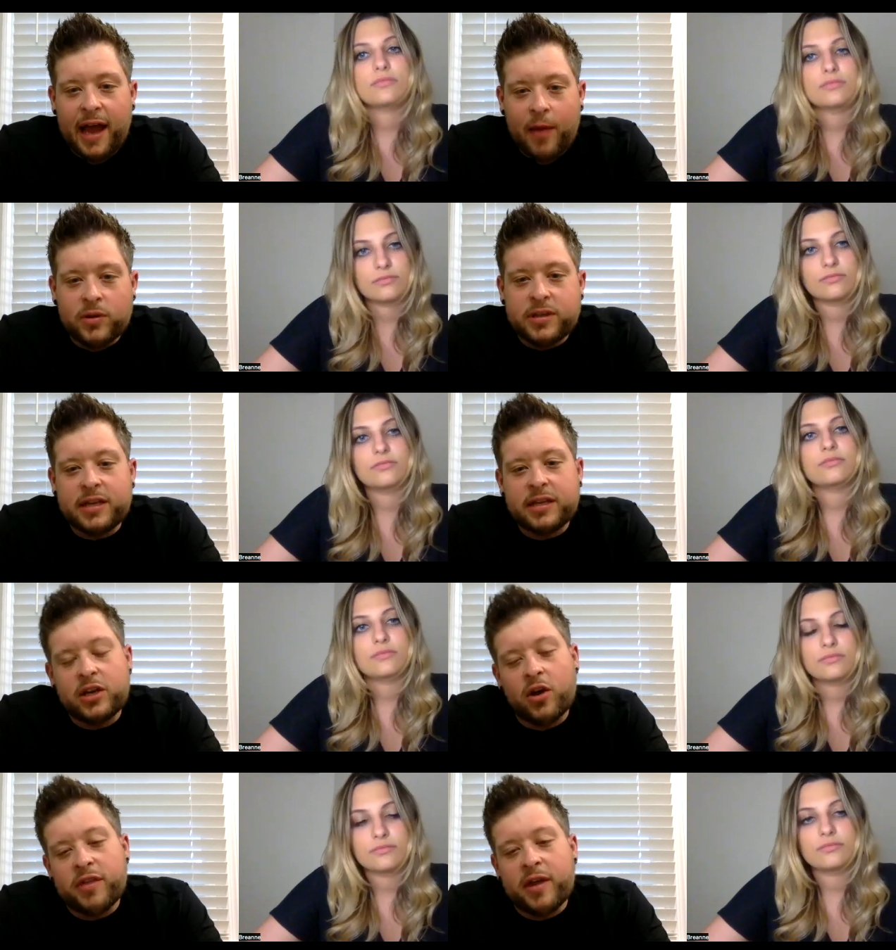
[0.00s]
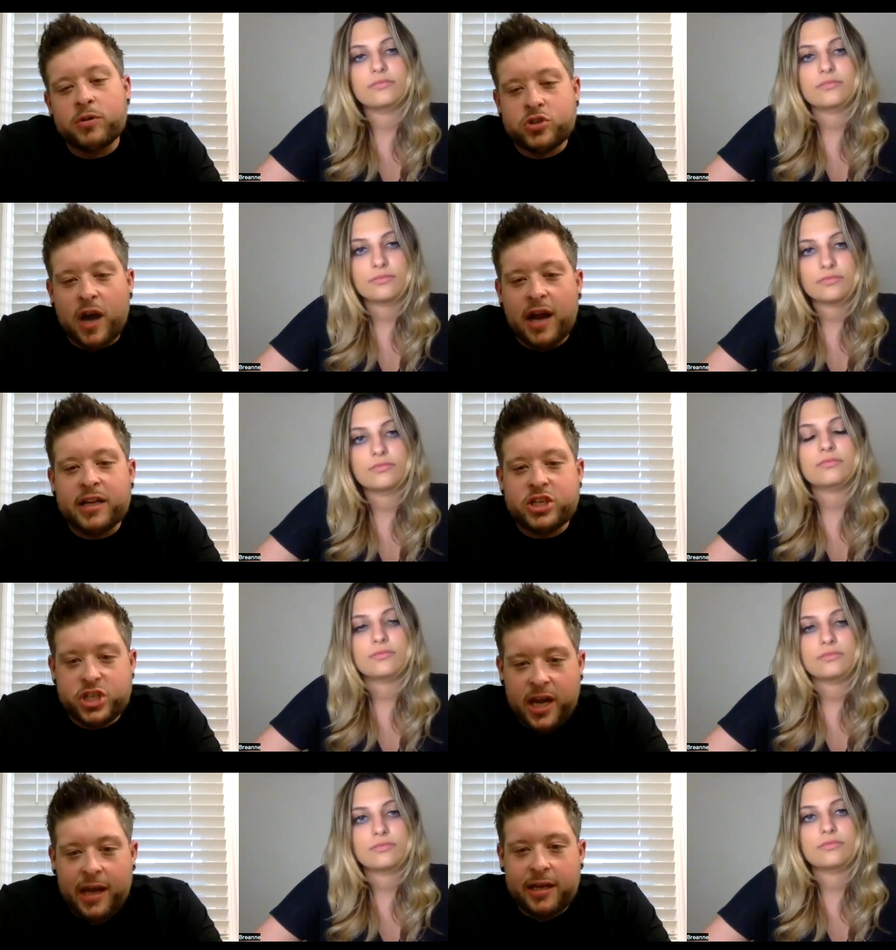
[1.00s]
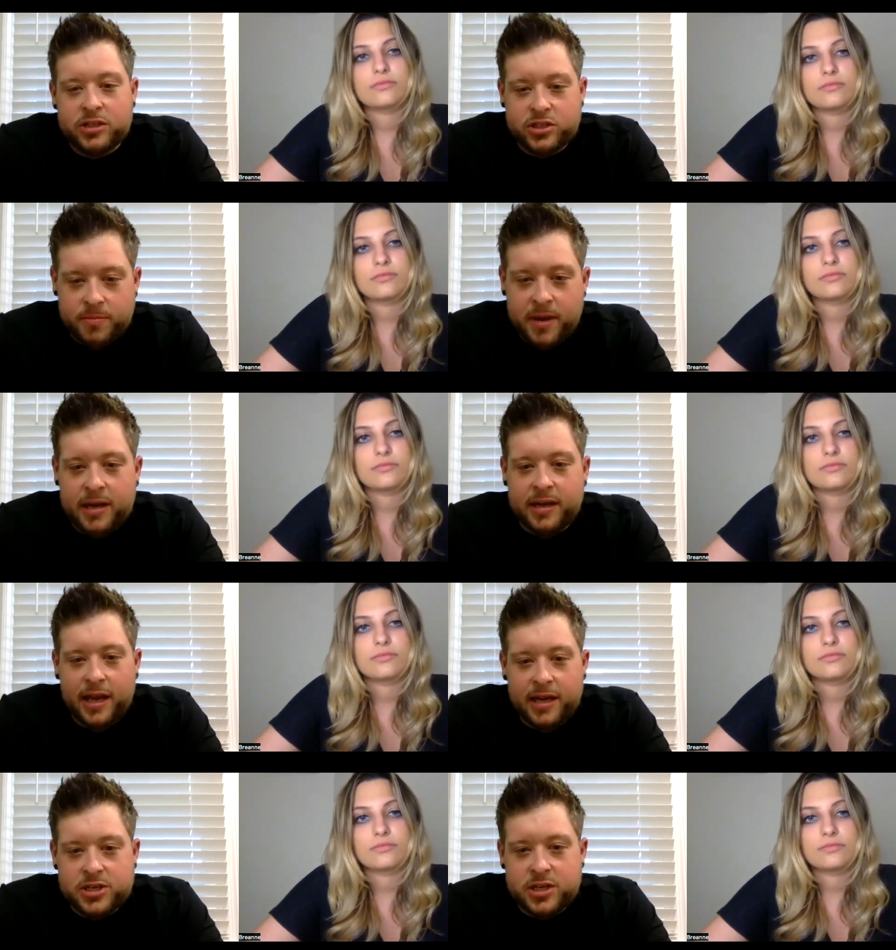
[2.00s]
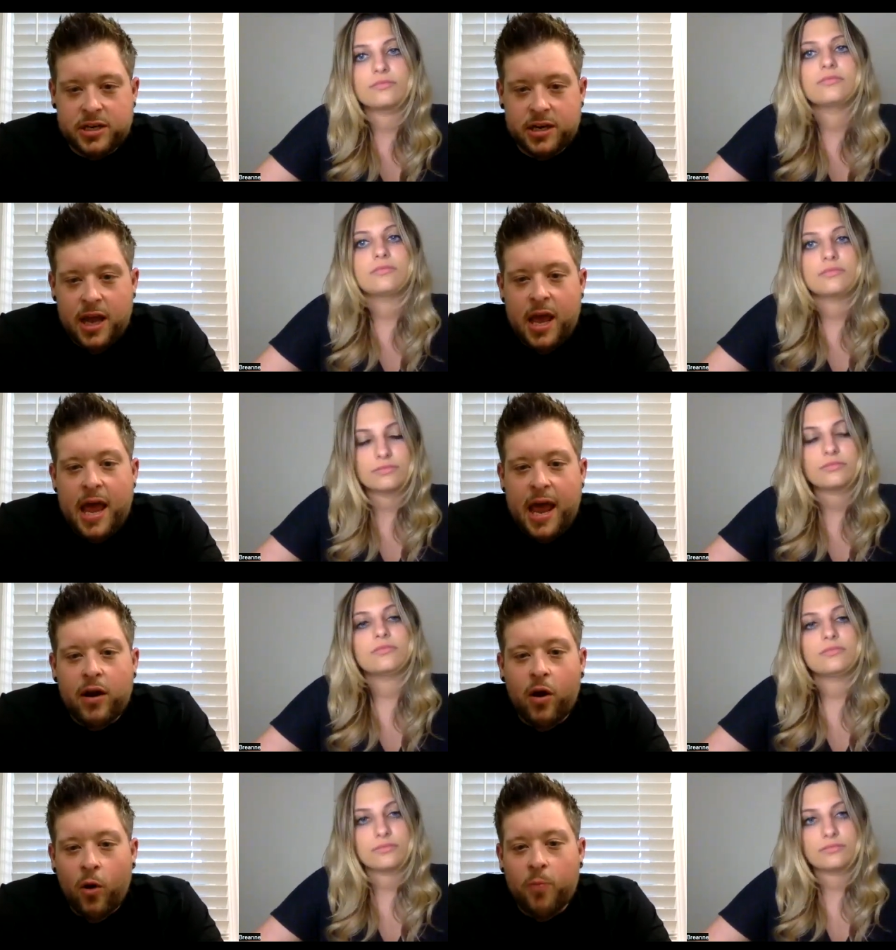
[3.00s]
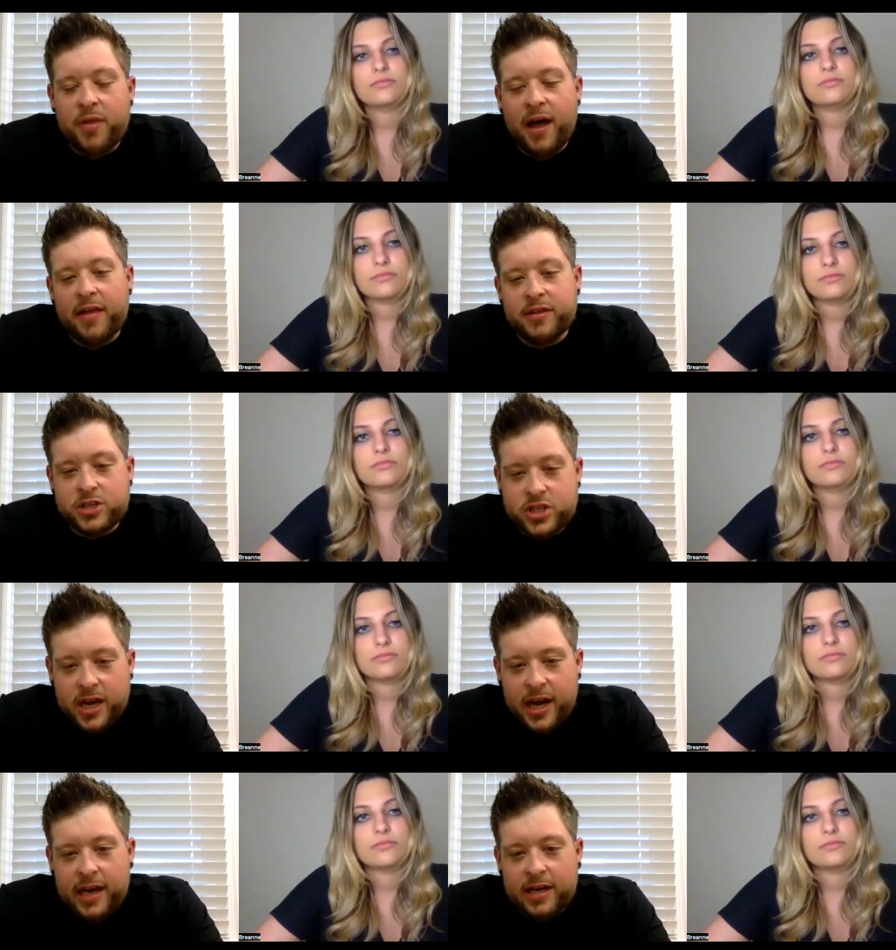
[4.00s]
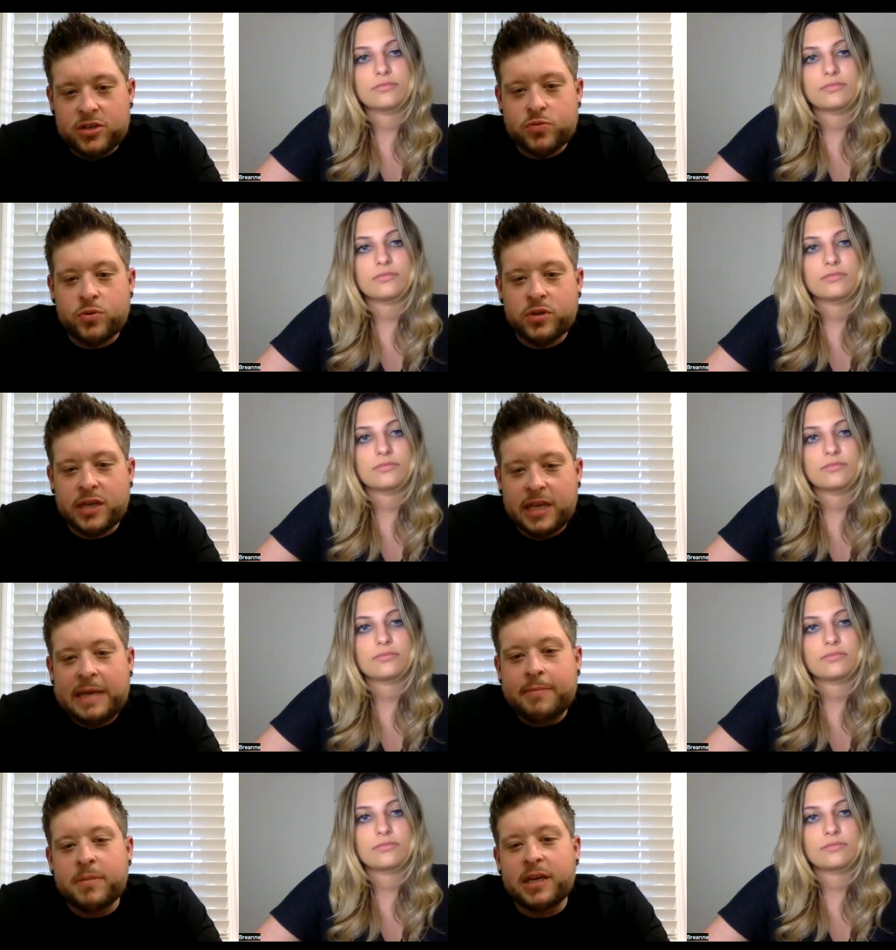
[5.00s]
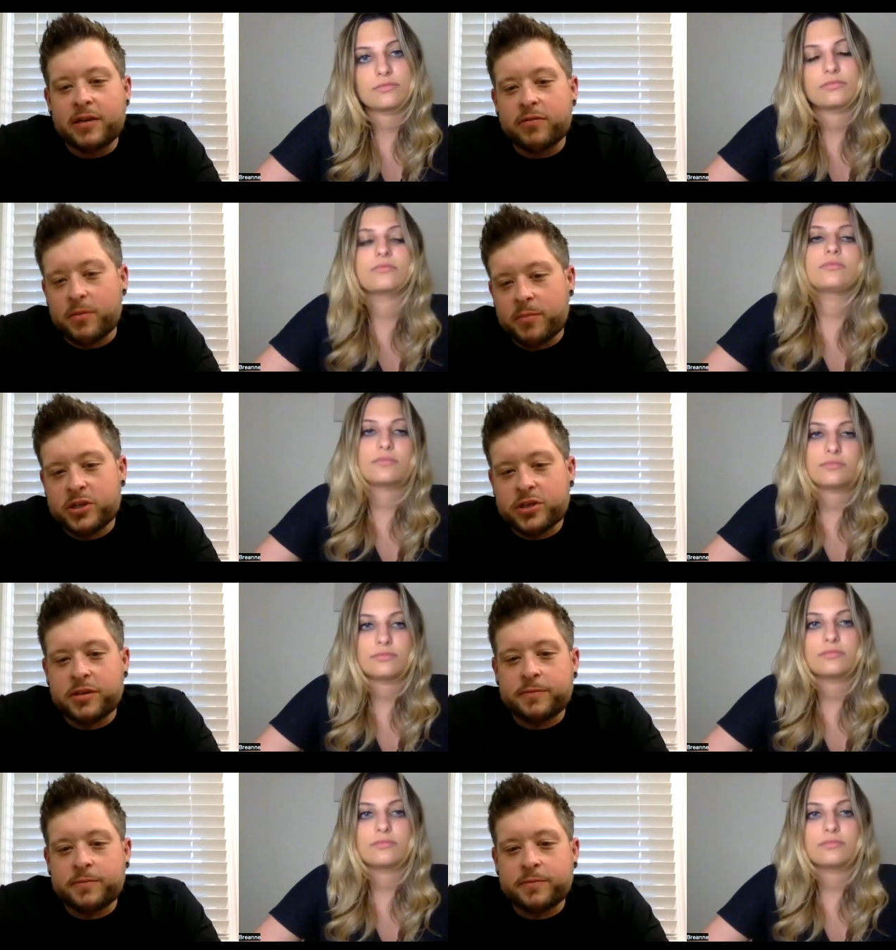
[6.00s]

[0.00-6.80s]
Speaker 1: And what they, they would try to change the medication and hope that the change would keep me in remission.